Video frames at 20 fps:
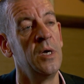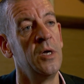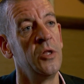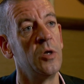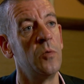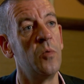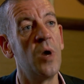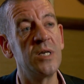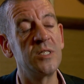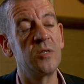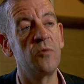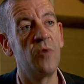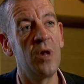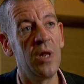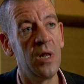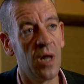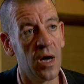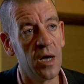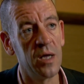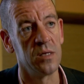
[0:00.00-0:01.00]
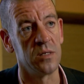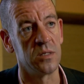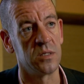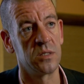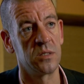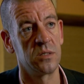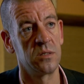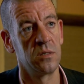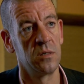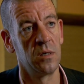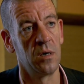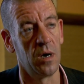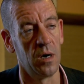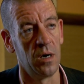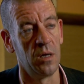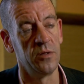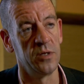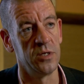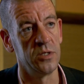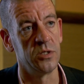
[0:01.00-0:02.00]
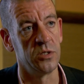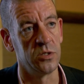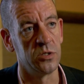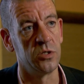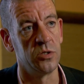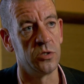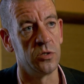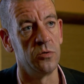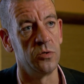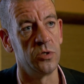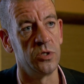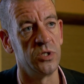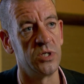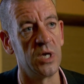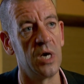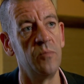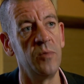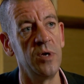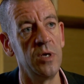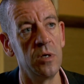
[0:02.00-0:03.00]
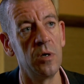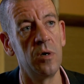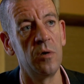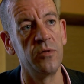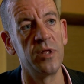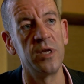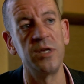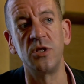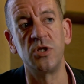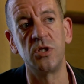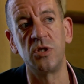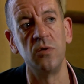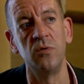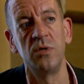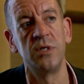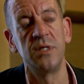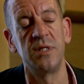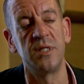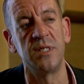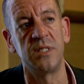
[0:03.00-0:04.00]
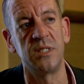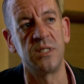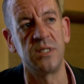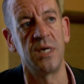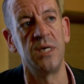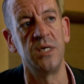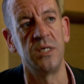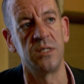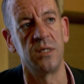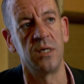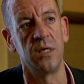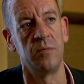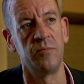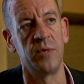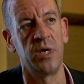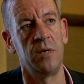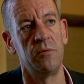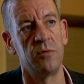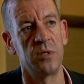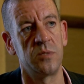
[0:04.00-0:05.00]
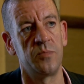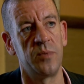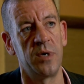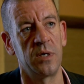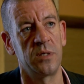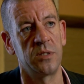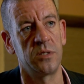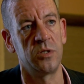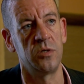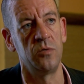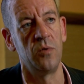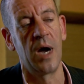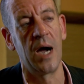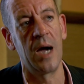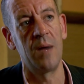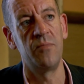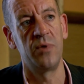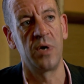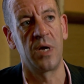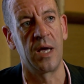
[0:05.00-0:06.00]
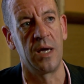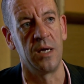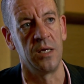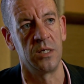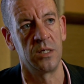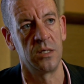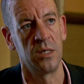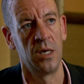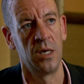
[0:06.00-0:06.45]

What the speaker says: There was a reliance on these institutions, and we know that it suited the state in many respects to abrogate